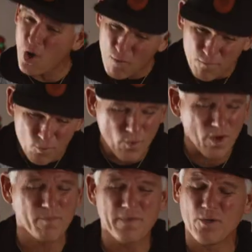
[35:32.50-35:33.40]

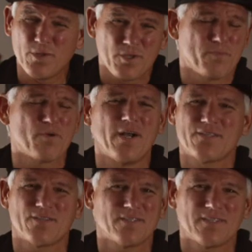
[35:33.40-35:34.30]
overwhelm me with your
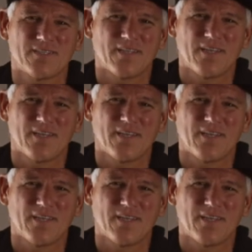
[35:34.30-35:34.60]
presence.